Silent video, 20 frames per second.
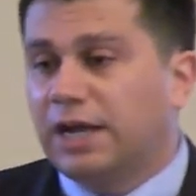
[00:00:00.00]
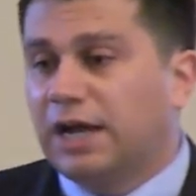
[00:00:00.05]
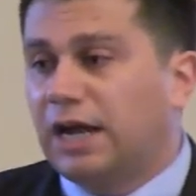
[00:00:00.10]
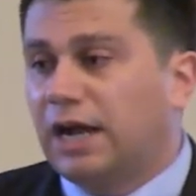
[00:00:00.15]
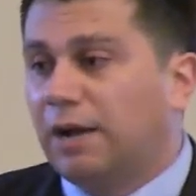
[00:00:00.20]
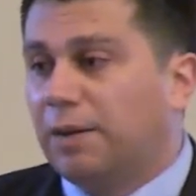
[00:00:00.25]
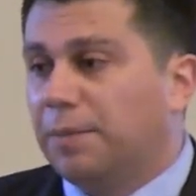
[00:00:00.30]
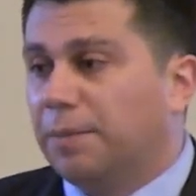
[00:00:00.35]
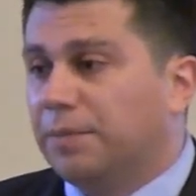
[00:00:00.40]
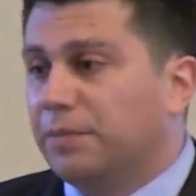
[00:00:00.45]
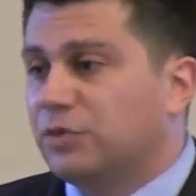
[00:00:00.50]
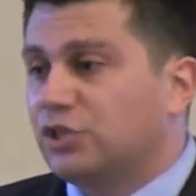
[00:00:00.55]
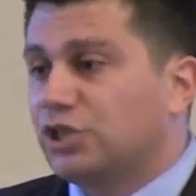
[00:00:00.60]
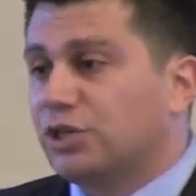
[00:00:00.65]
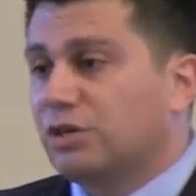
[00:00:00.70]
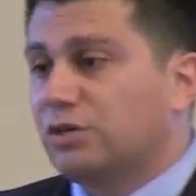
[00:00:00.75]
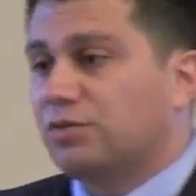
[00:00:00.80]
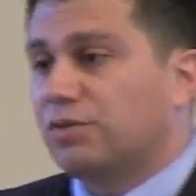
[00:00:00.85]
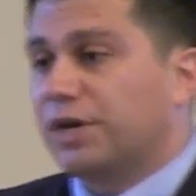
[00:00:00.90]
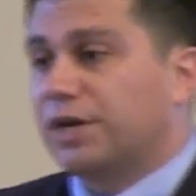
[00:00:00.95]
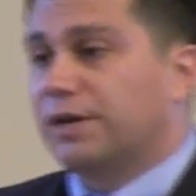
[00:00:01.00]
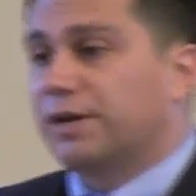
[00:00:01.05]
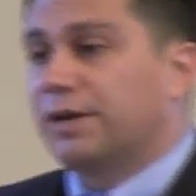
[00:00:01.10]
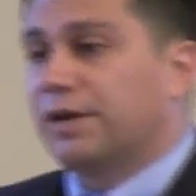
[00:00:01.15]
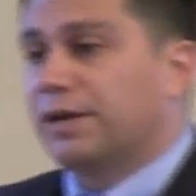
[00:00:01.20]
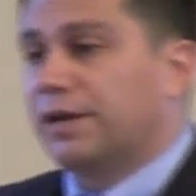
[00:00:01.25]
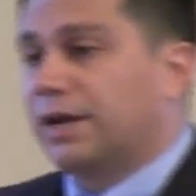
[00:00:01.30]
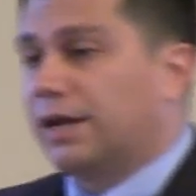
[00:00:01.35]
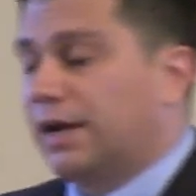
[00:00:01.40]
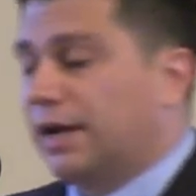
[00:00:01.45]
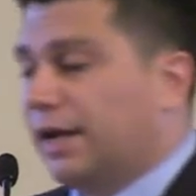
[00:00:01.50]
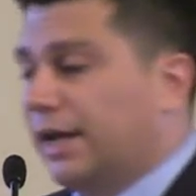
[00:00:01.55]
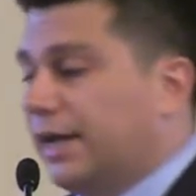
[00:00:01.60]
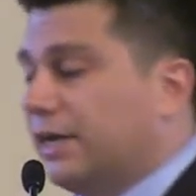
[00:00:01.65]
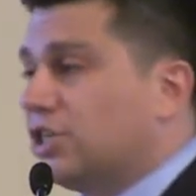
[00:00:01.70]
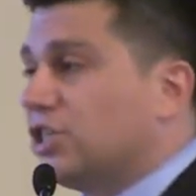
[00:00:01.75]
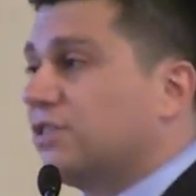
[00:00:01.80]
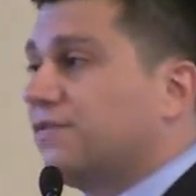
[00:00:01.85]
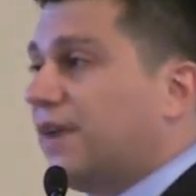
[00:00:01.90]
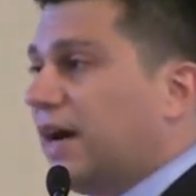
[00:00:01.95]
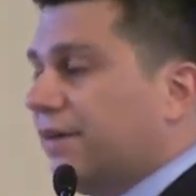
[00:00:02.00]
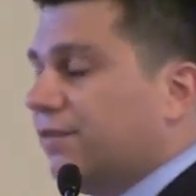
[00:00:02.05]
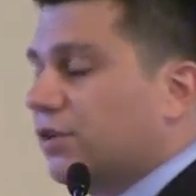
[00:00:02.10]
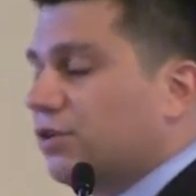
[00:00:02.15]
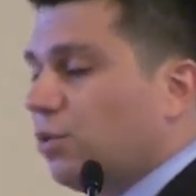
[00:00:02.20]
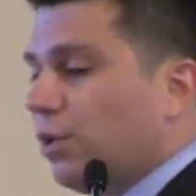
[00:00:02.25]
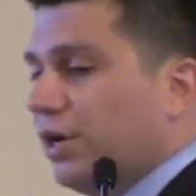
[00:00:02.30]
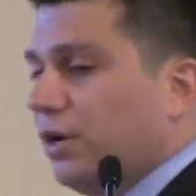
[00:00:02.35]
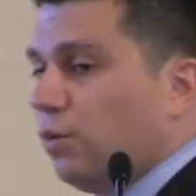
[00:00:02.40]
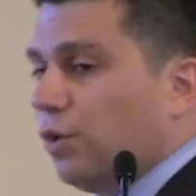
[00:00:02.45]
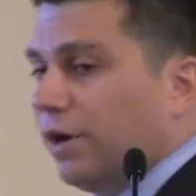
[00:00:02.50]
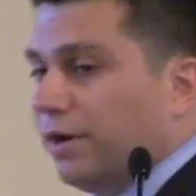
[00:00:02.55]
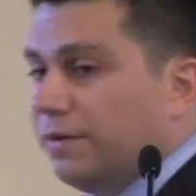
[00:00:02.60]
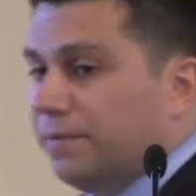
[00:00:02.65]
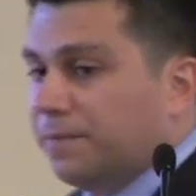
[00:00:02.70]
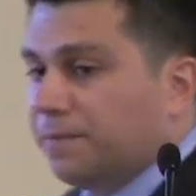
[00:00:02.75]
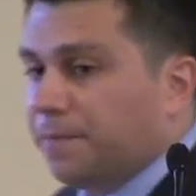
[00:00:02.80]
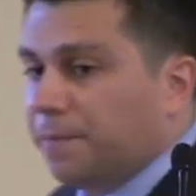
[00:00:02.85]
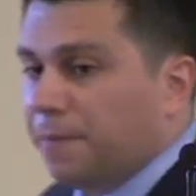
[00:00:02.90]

um, children uh, ages 5 to 21.